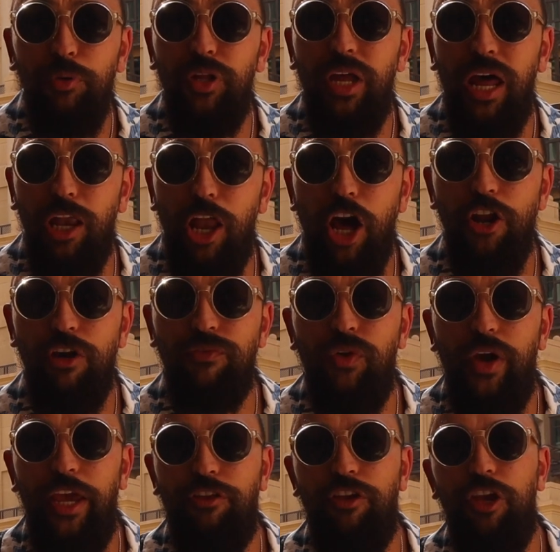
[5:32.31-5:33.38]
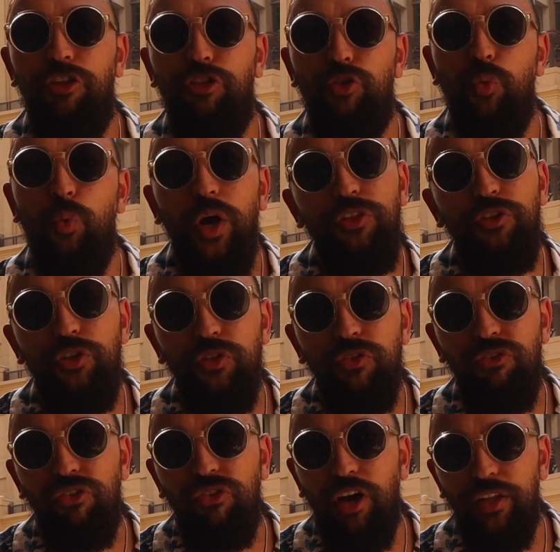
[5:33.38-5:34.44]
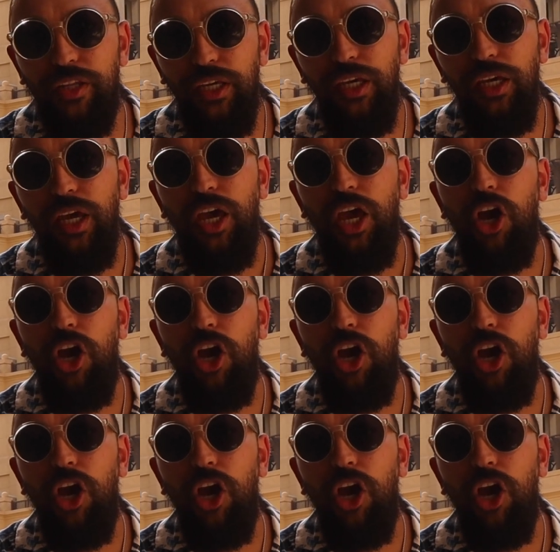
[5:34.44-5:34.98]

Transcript: put a lot of weight into what do you study